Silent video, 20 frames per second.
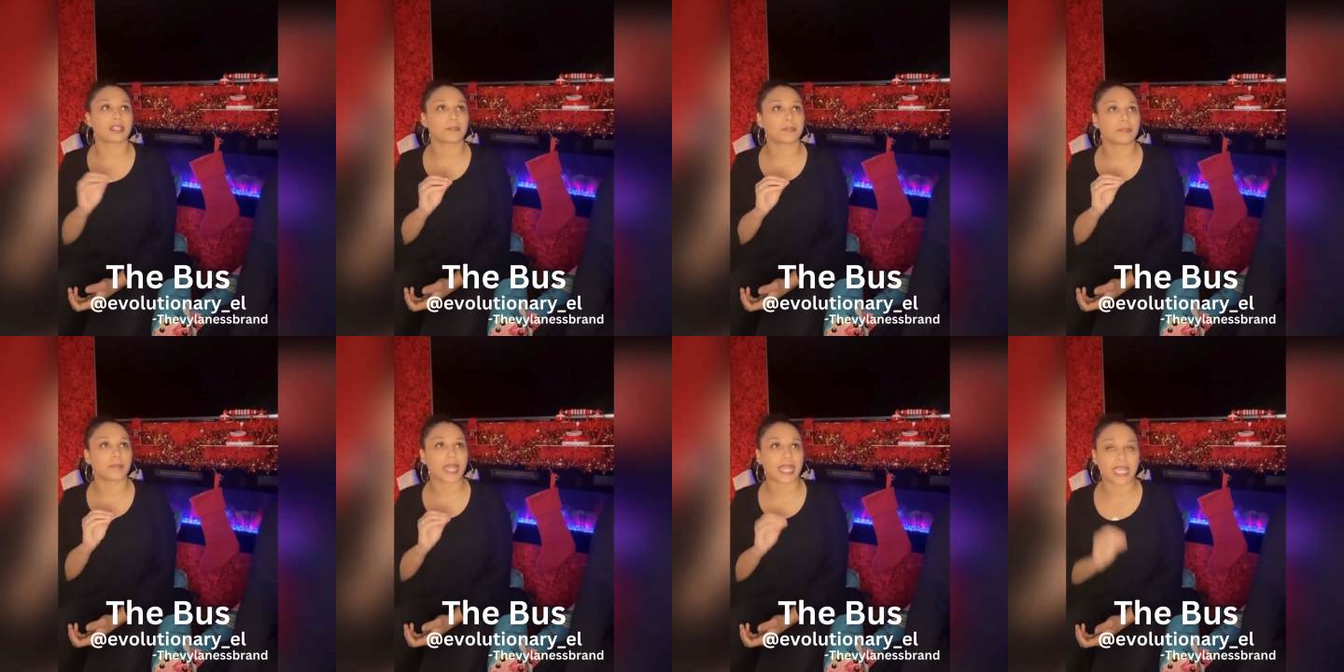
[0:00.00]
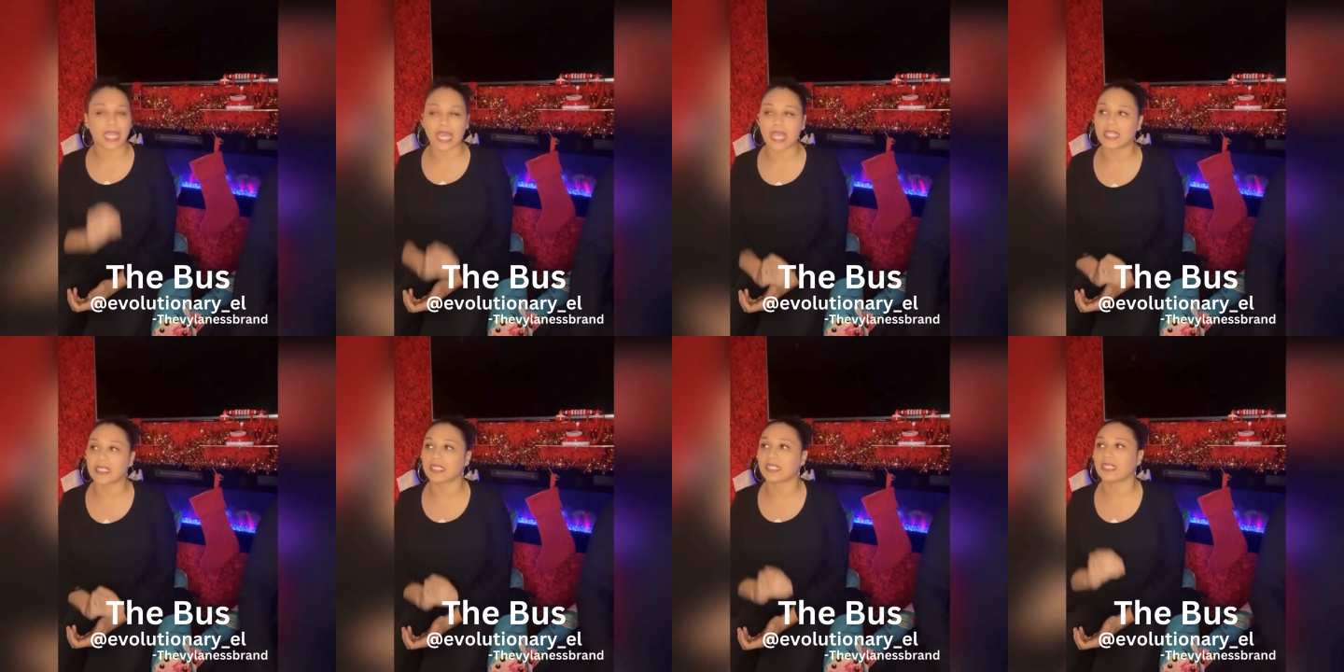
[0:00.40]
My
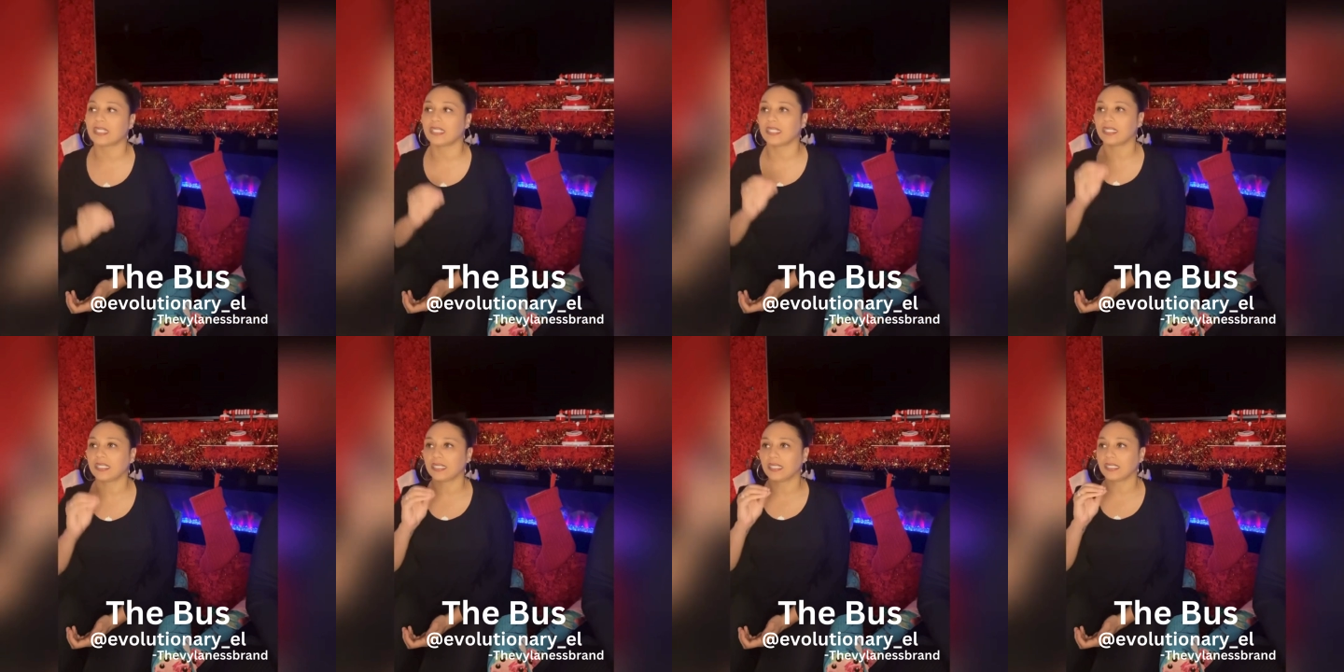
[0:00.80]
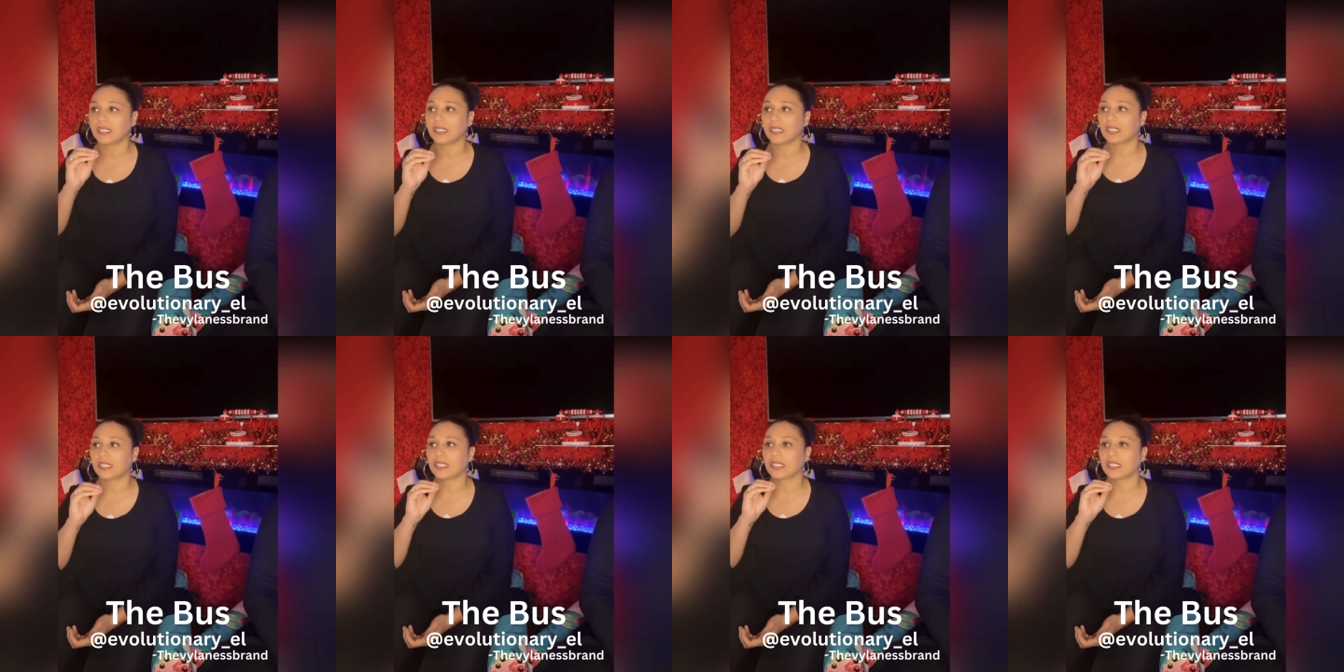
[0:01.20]
cousin
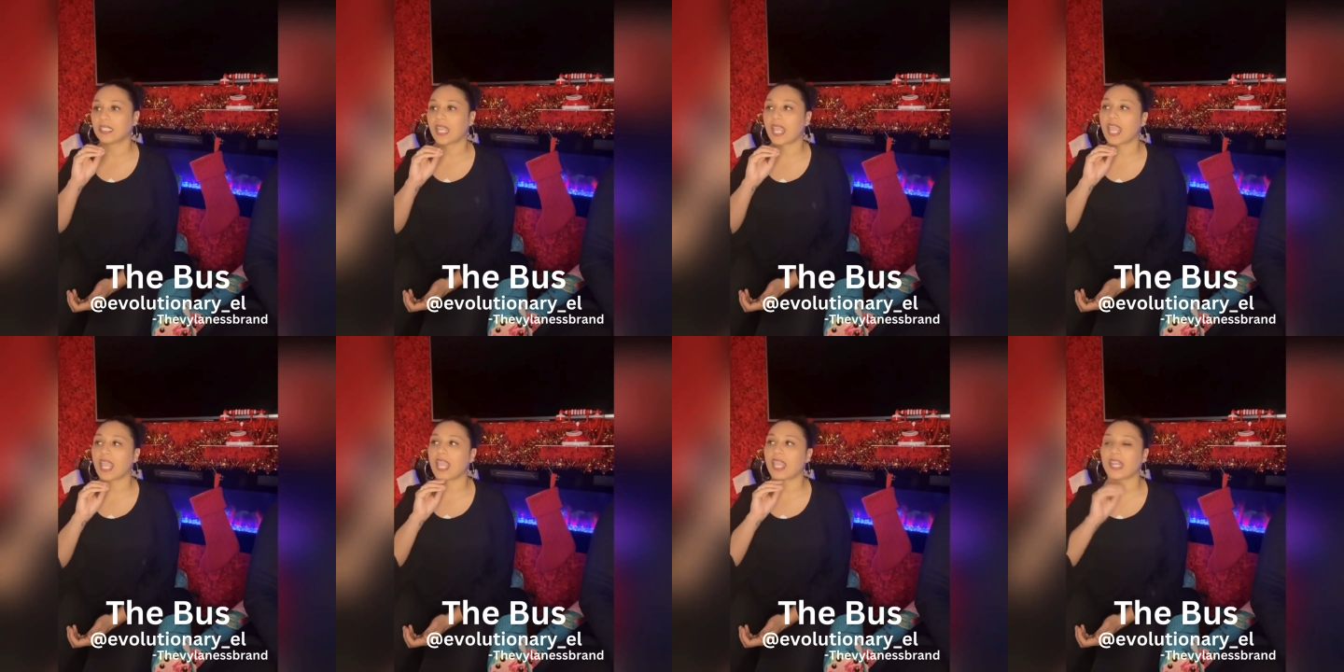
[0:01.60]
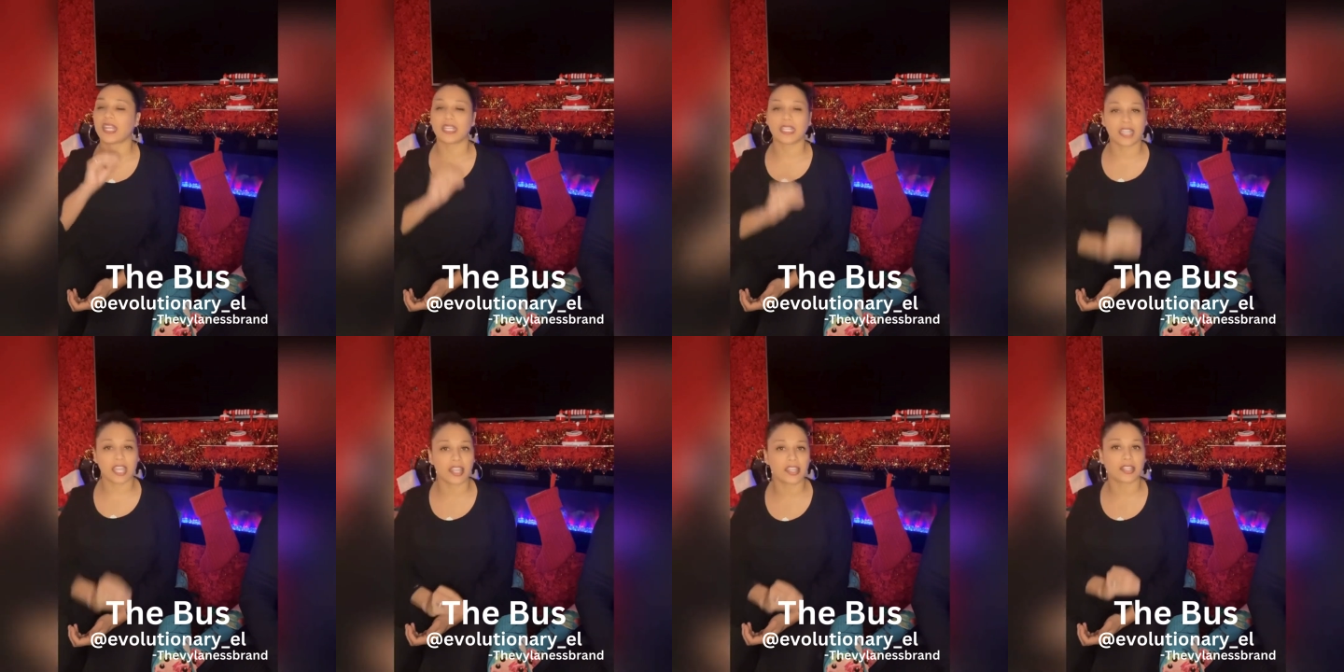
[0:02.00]
and
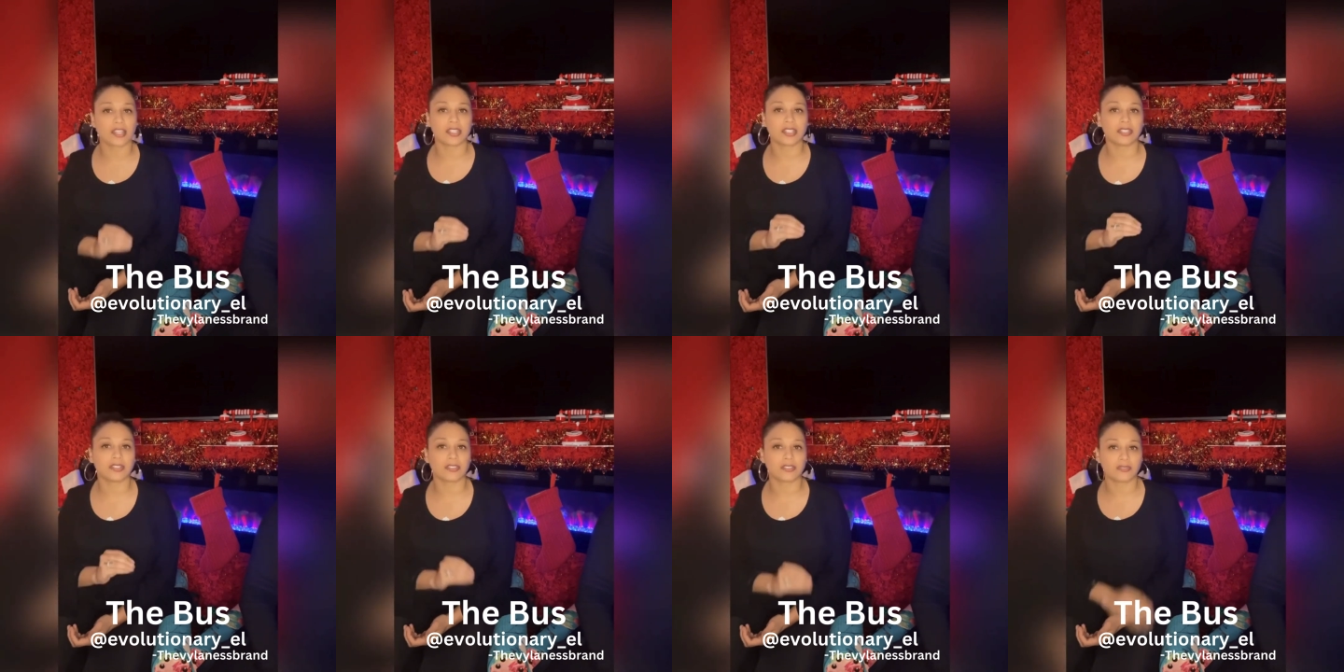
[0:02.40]
another